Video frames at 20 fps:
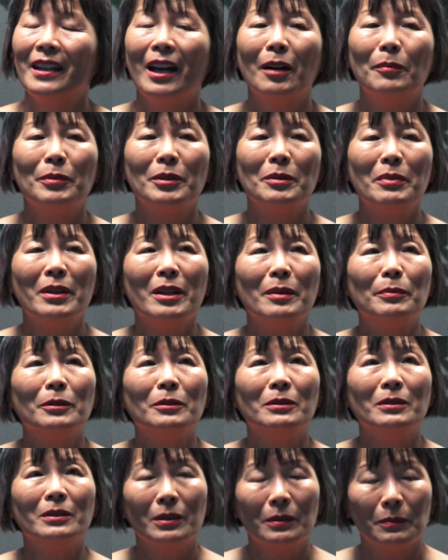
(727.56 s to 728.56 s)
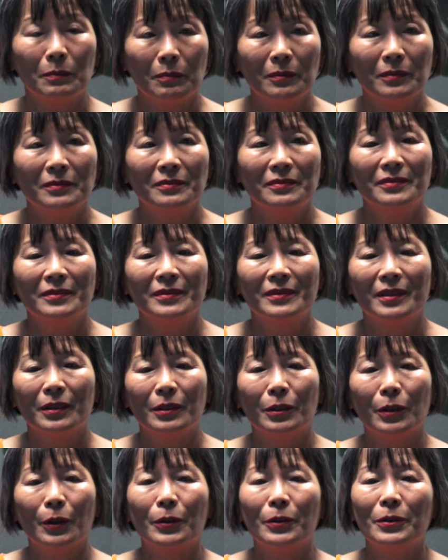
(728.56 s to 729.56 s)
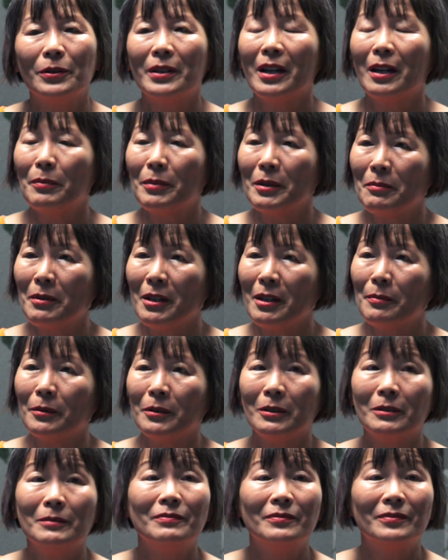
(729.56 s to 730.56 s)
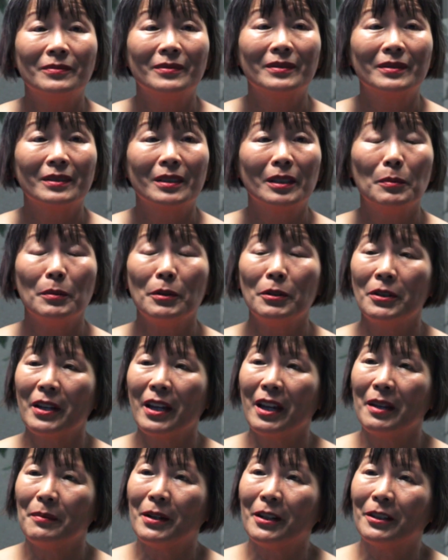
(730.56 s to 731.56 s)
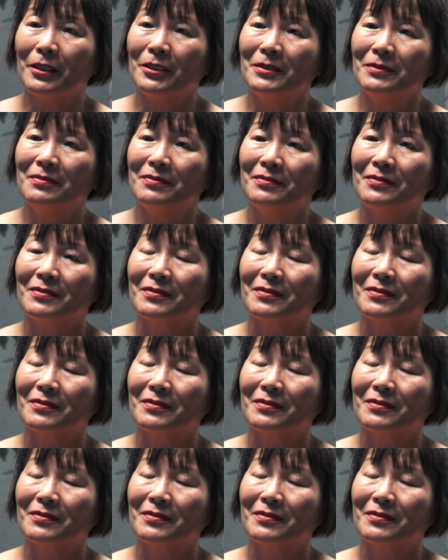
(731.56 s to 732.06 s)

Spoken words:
Helping people learn, helping people communicate better.